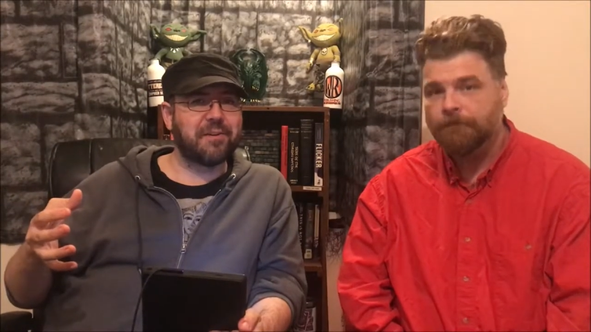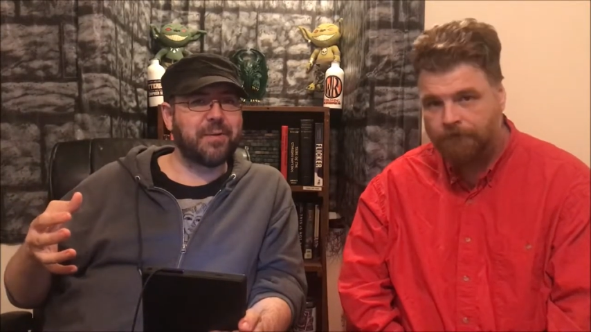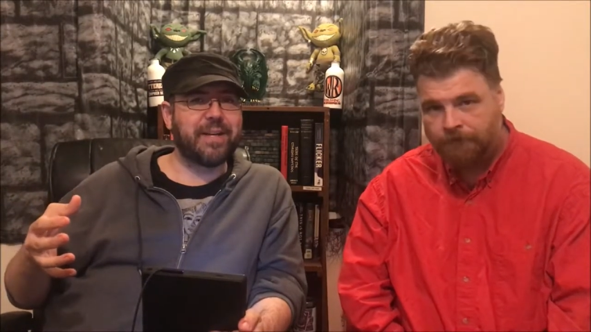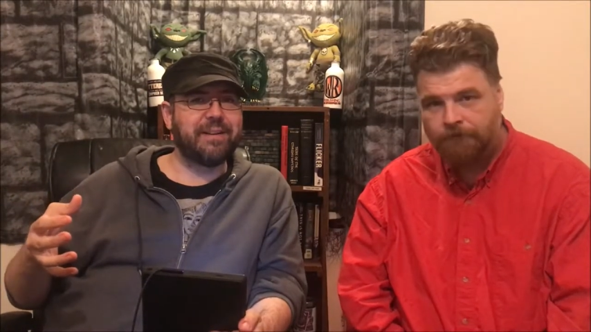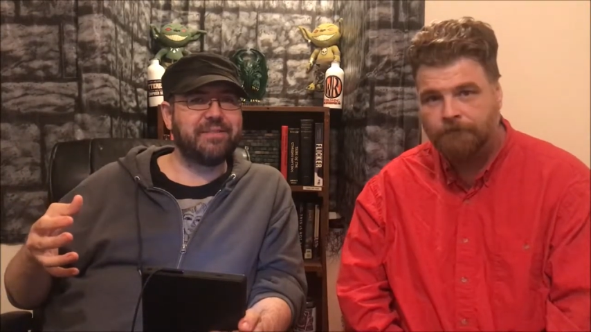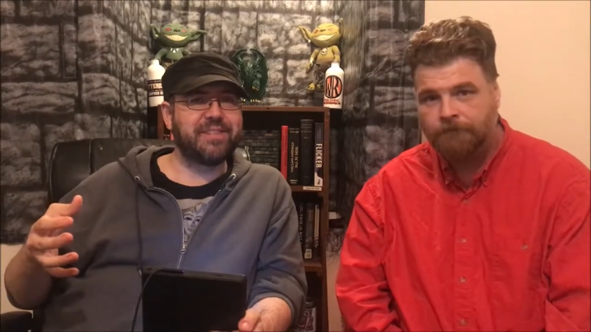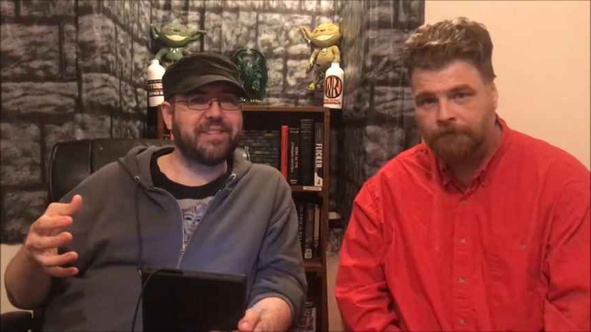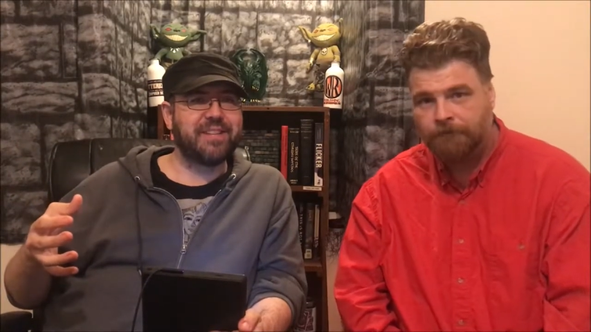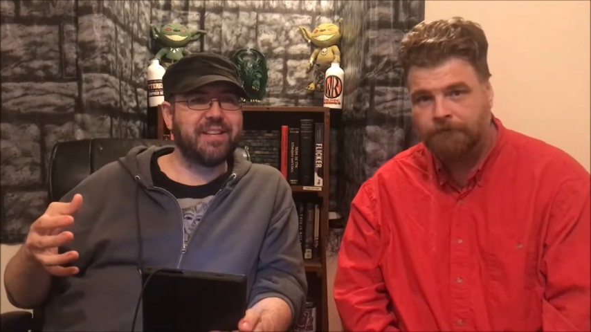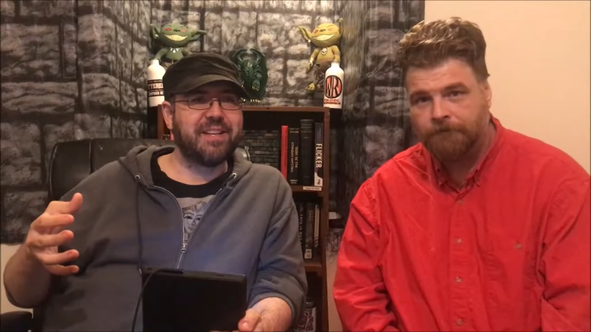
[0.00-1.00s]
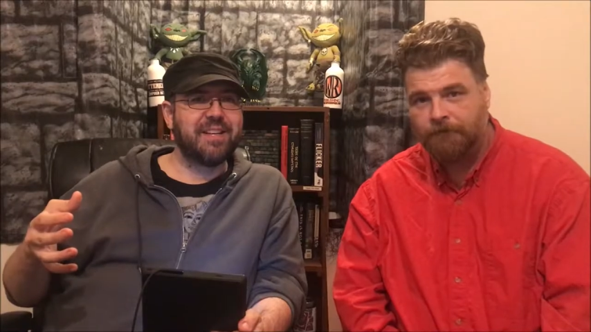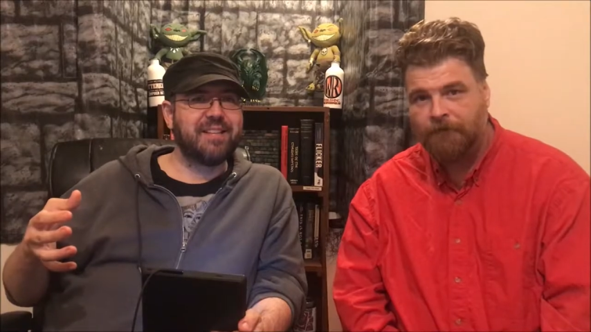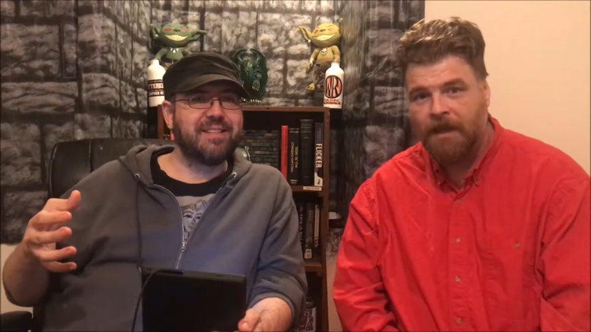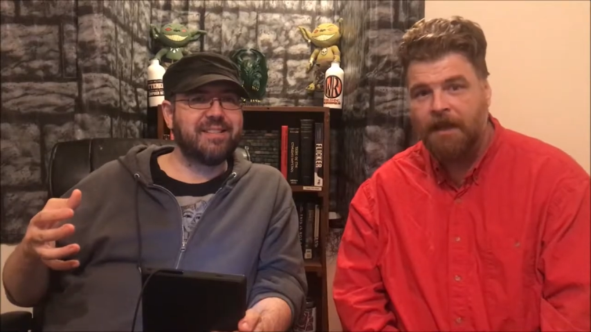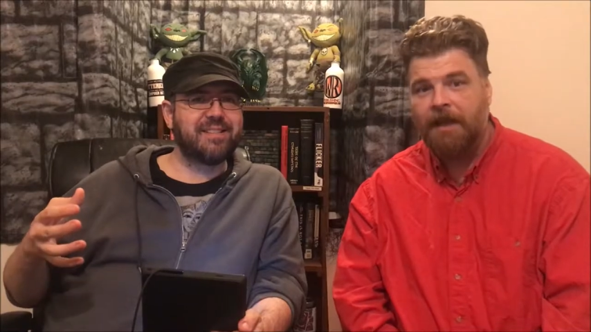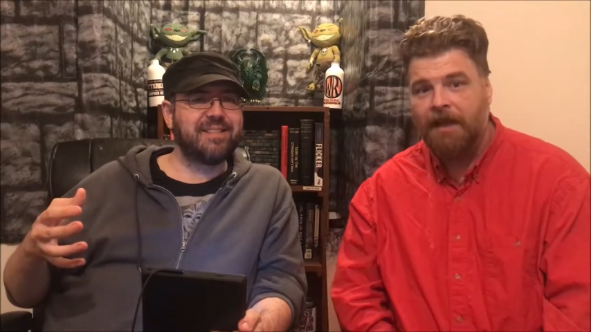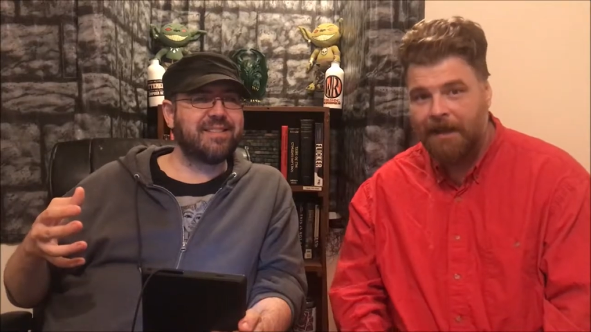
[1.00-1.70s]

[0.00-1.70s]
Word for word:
Speaker 1: Keanu Reeves. This